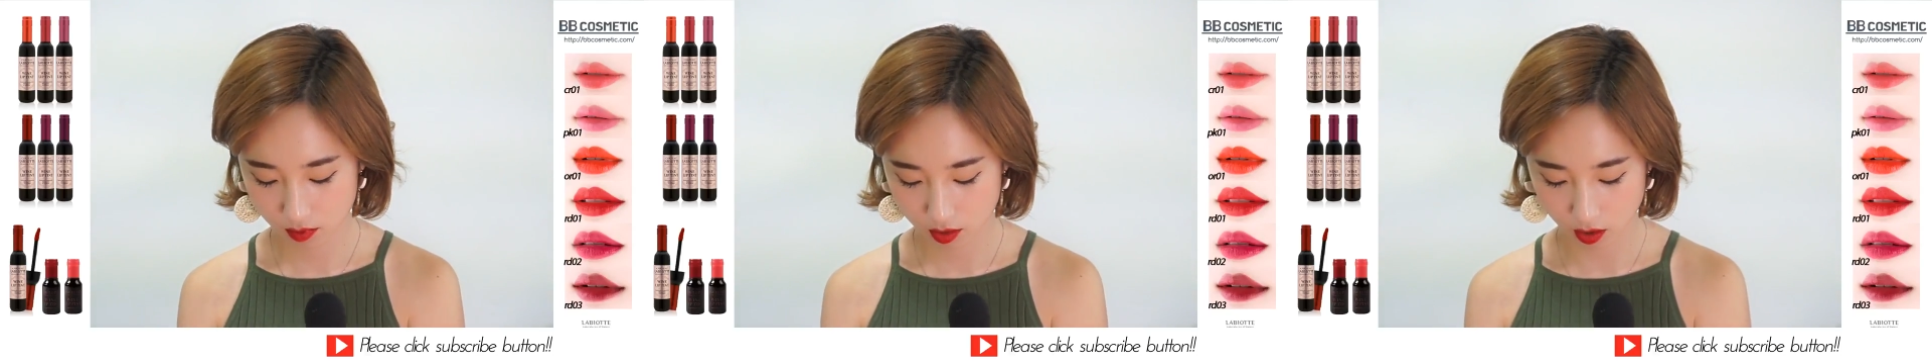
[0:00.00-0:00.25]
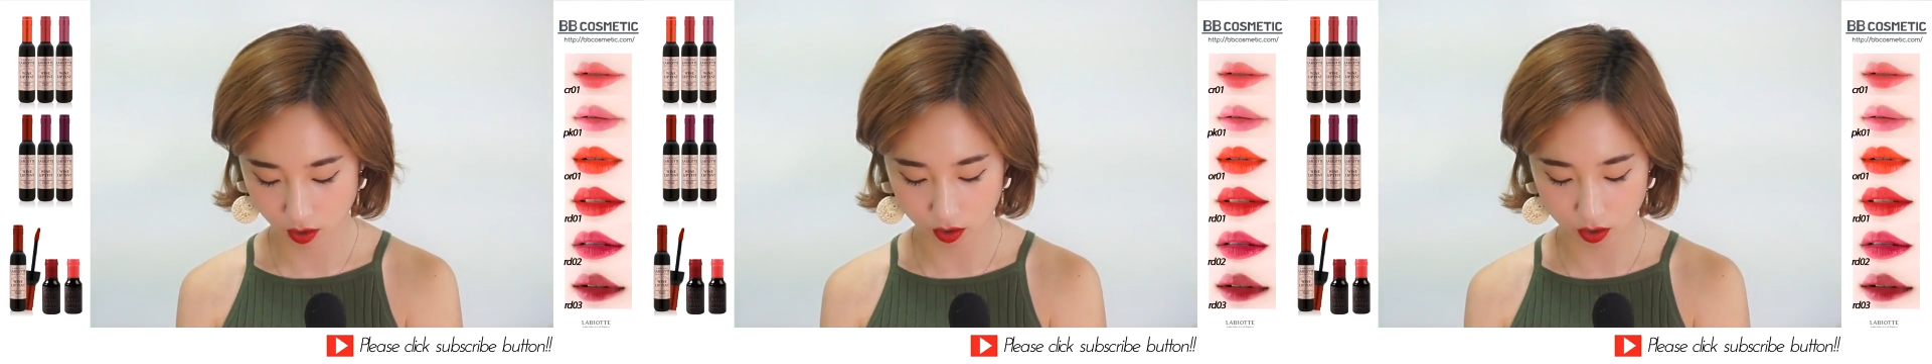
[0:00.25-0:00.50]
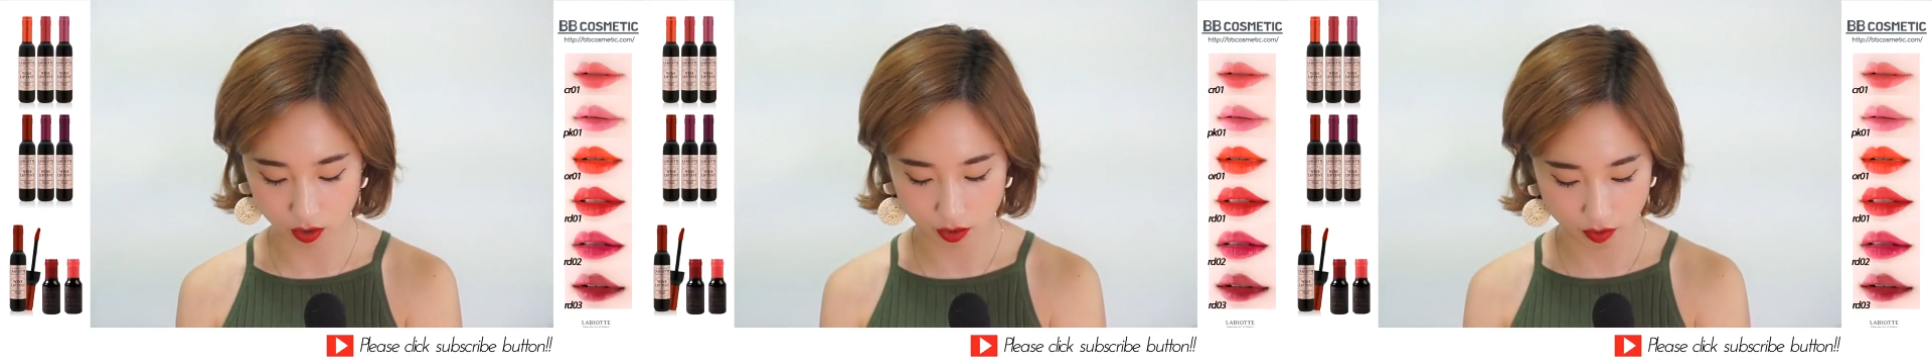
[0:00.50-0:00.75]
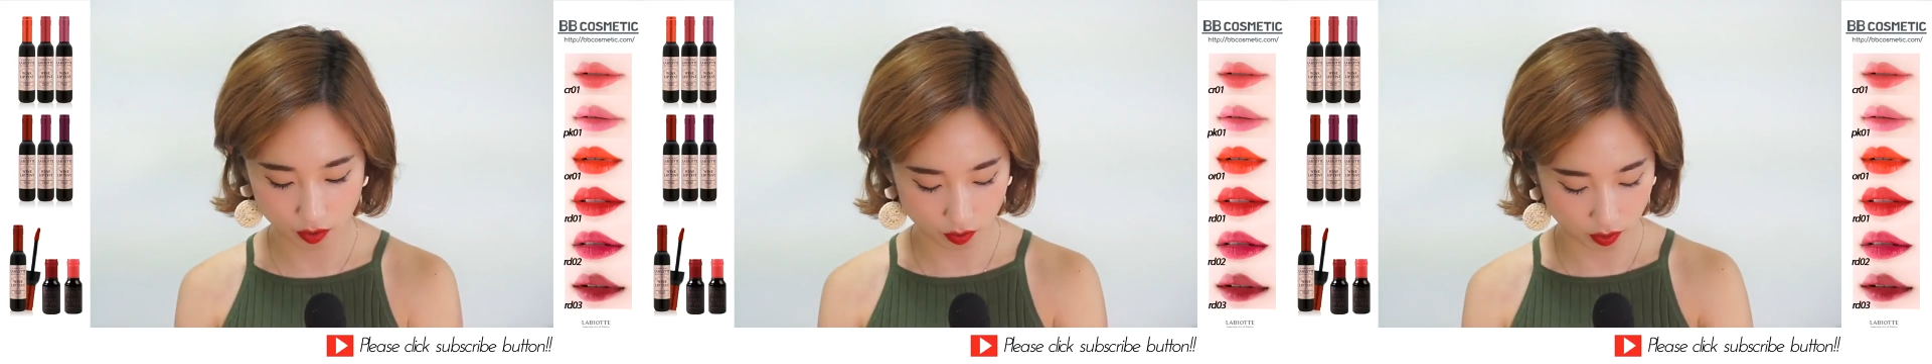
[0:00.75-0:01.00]
color
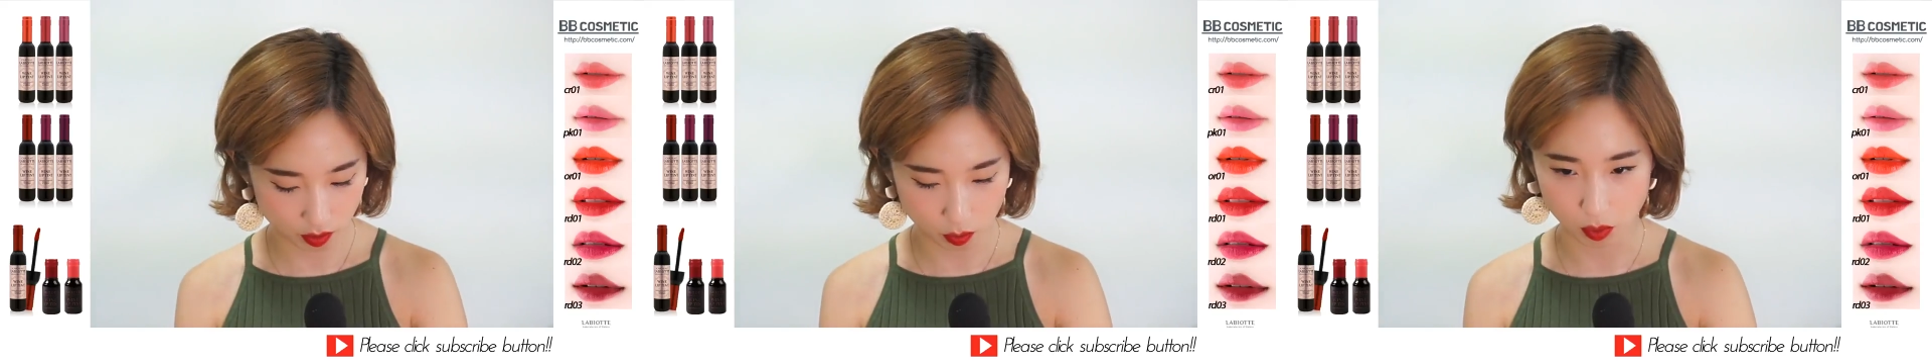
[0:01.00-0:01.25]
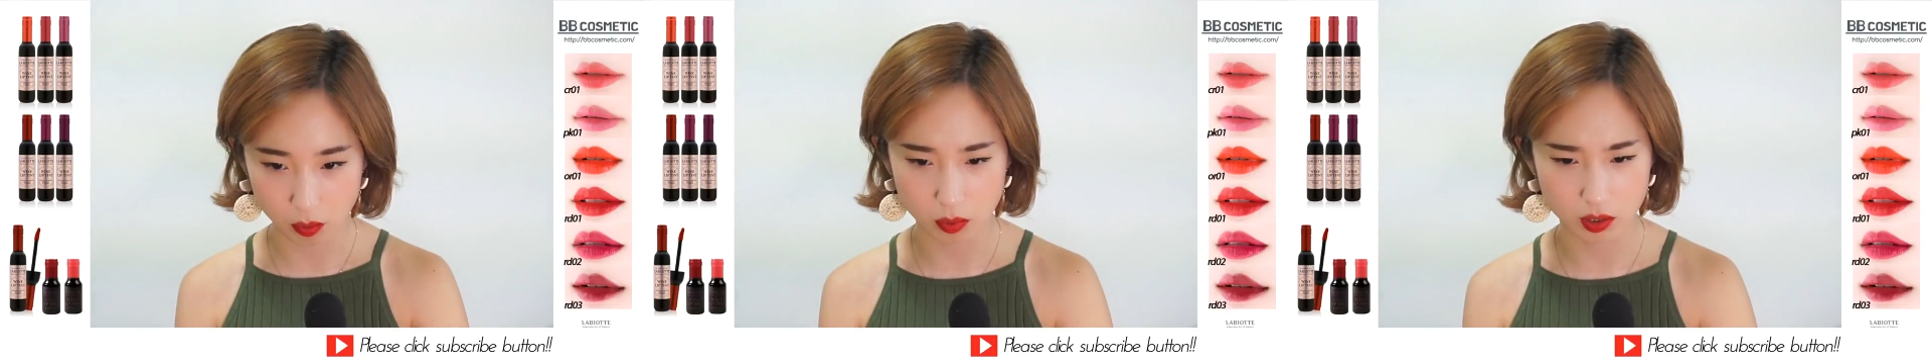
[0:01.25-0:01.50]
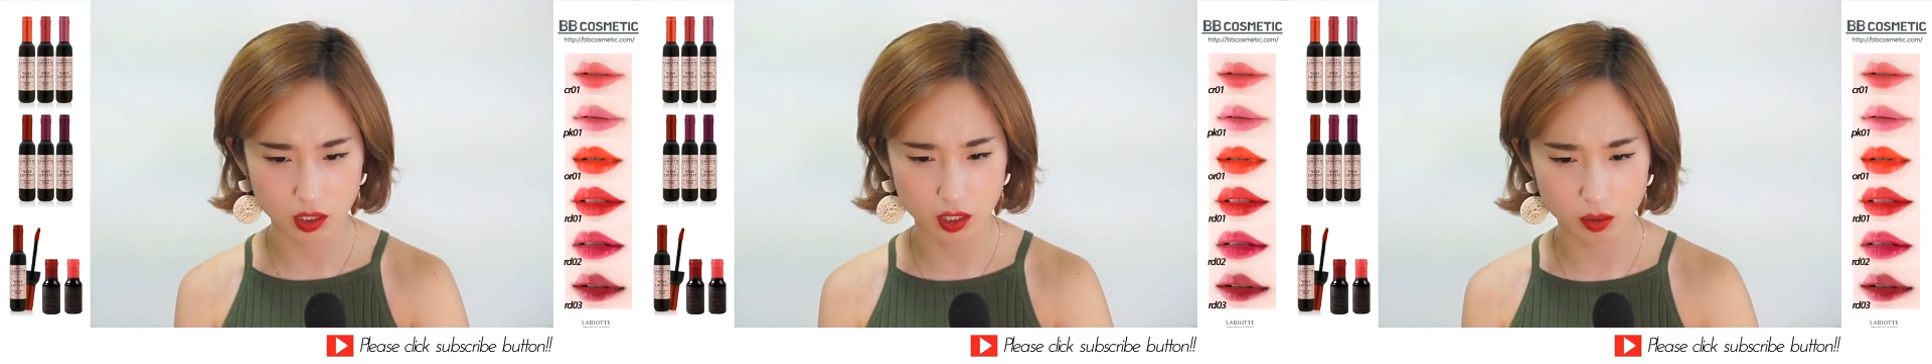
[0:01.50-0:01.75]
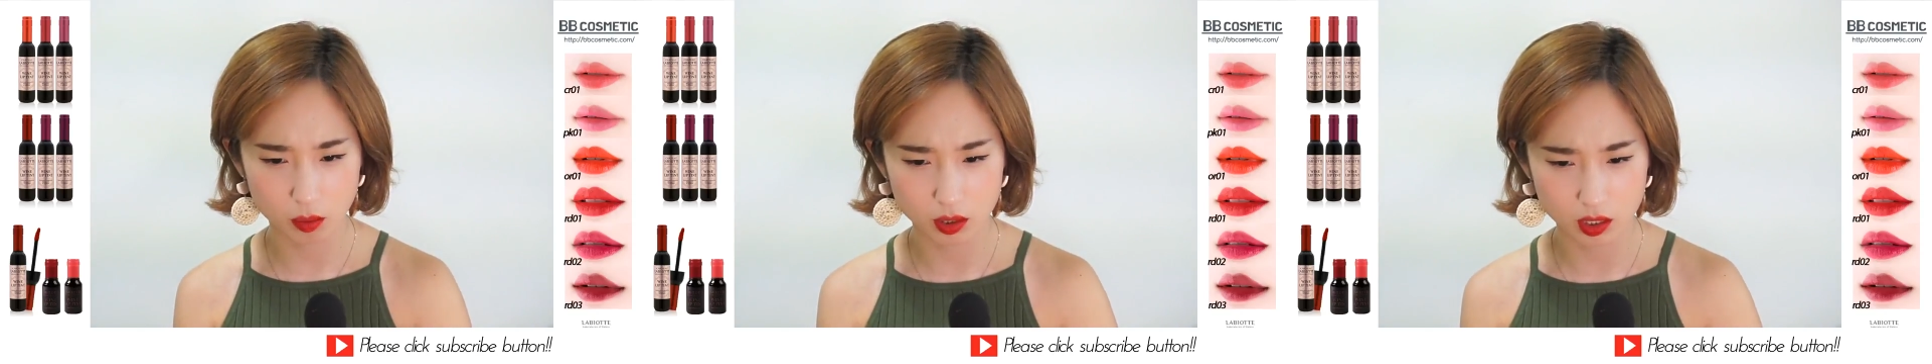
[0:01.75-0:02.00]
3. What was it?
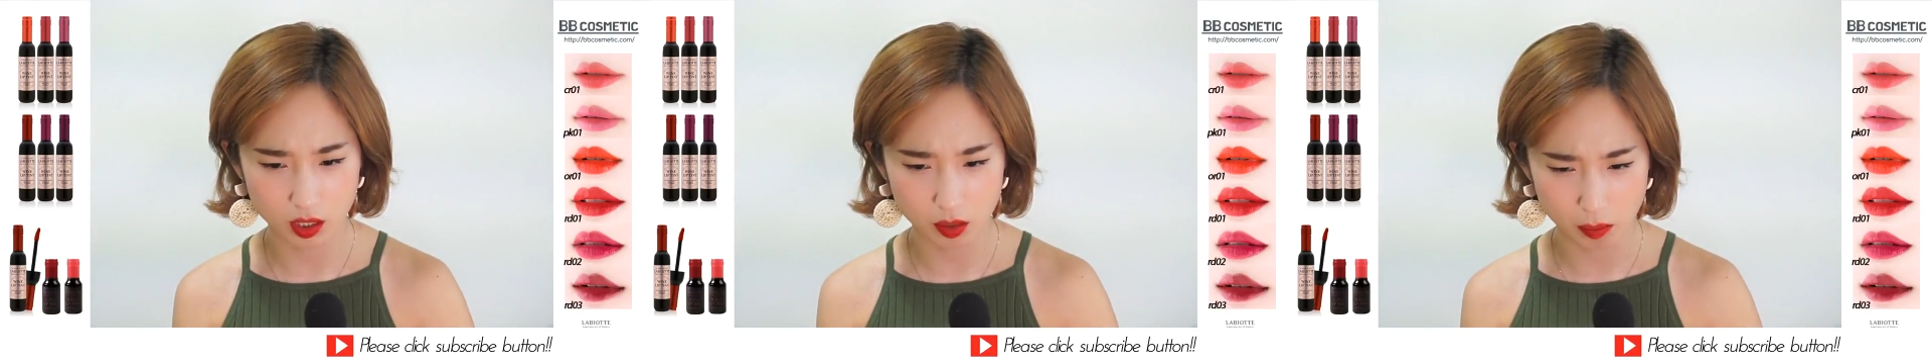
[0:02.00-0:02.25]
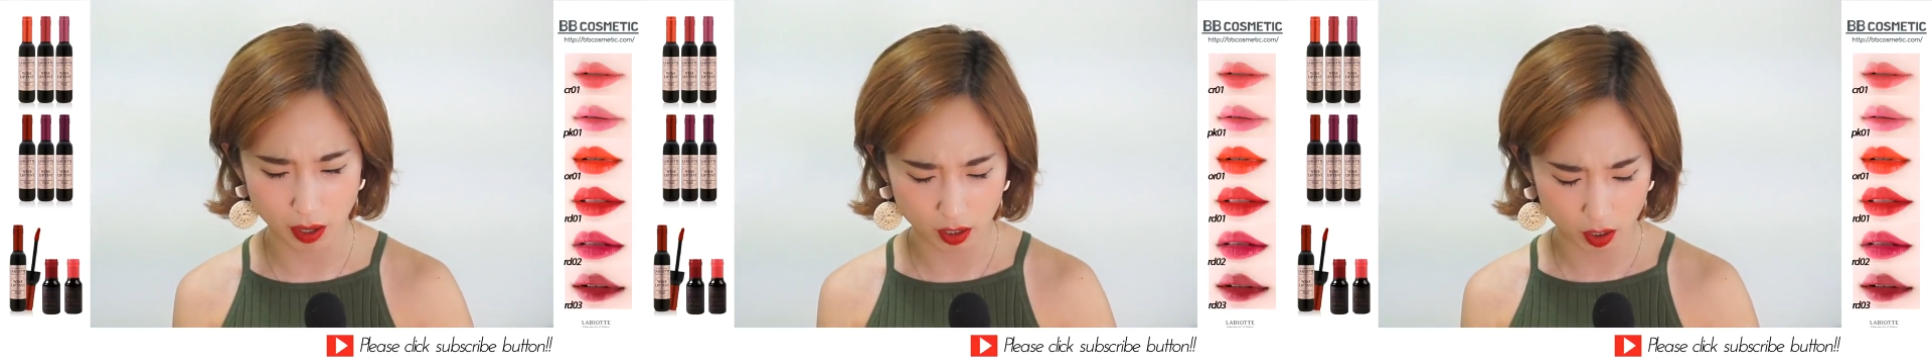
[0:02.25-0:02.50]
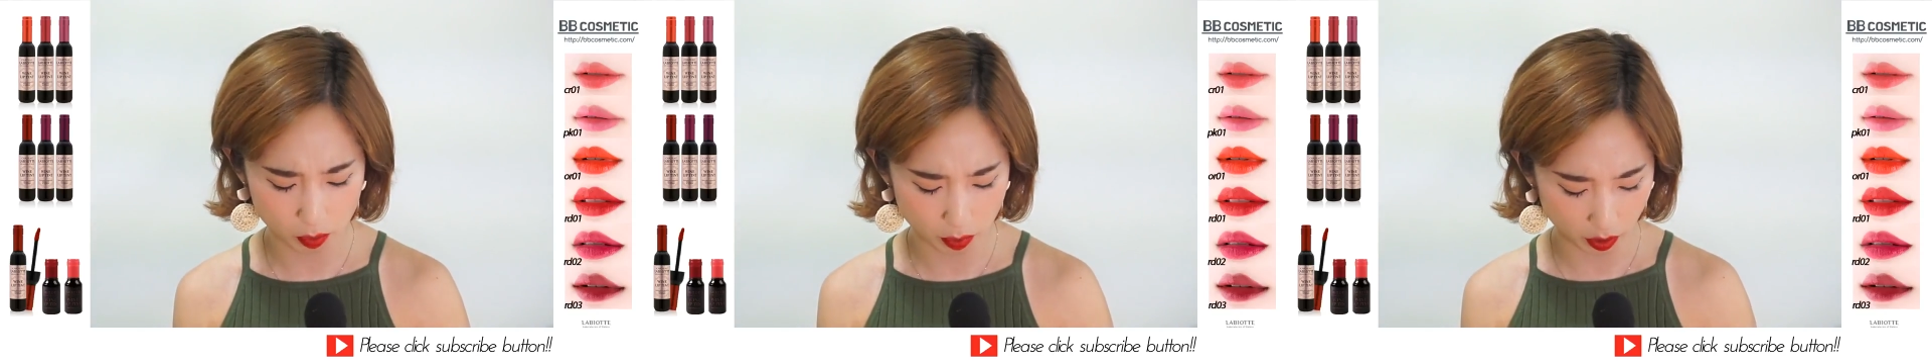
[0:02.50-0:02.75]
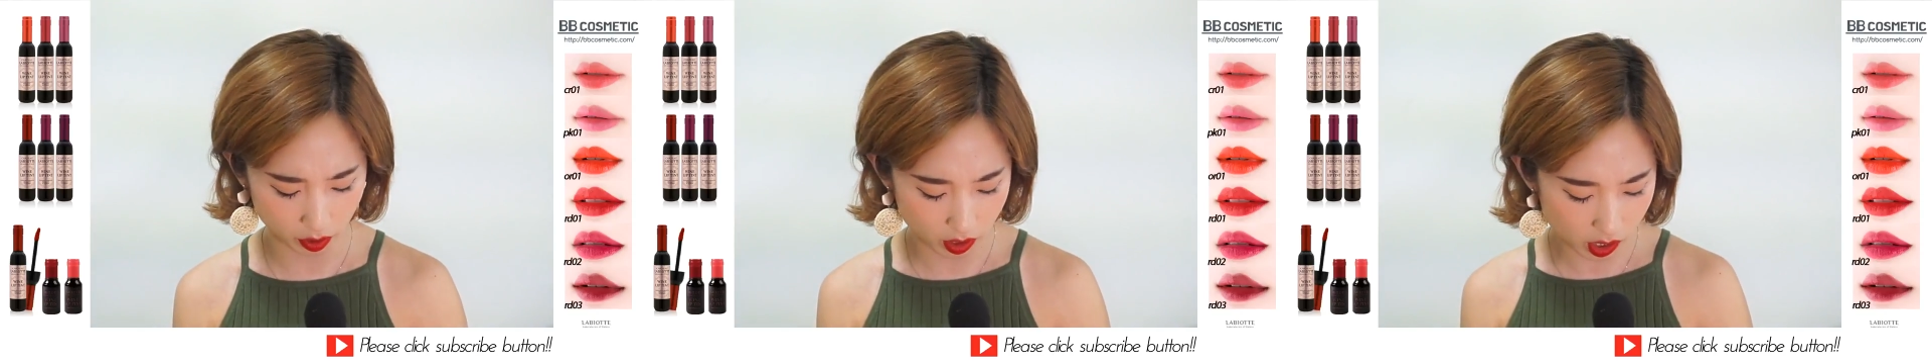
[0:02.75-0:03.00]
Was it Merlot
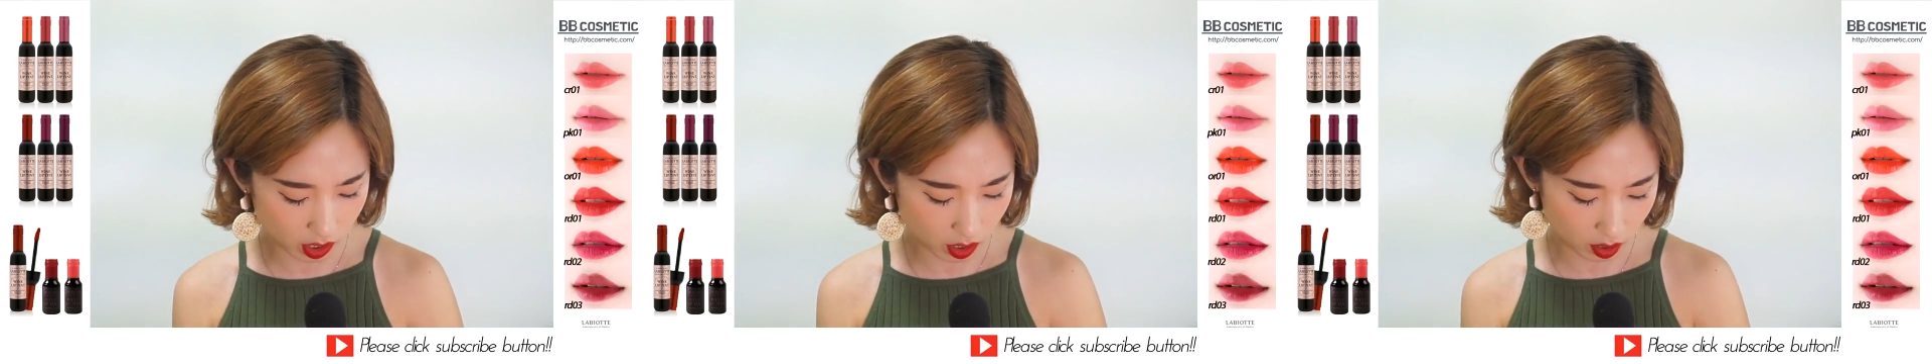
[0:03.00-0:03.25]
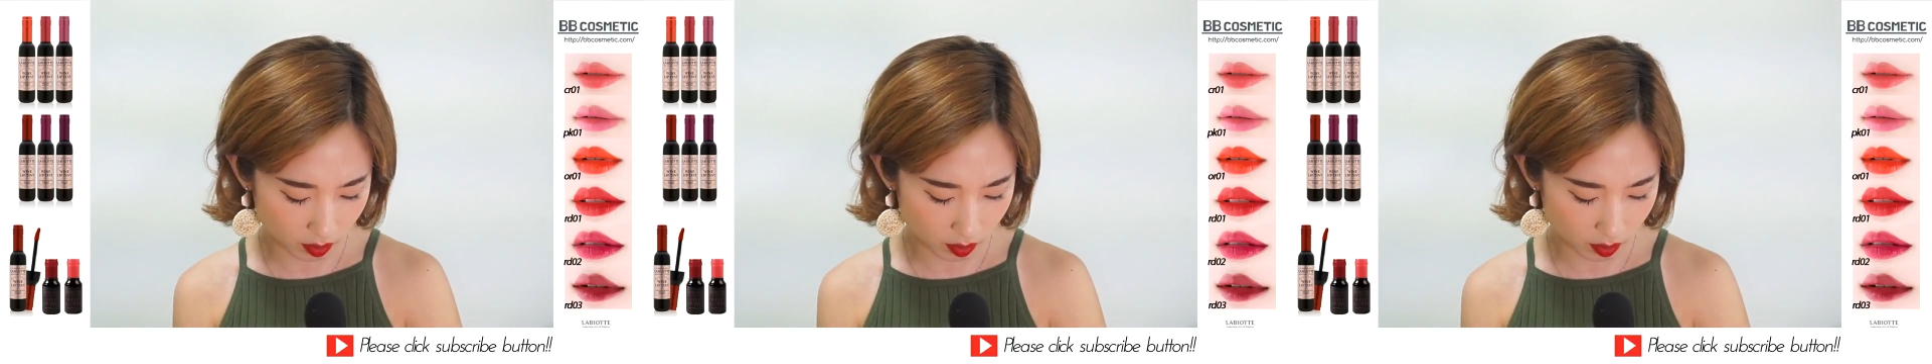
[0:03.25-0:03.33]
Burgundy?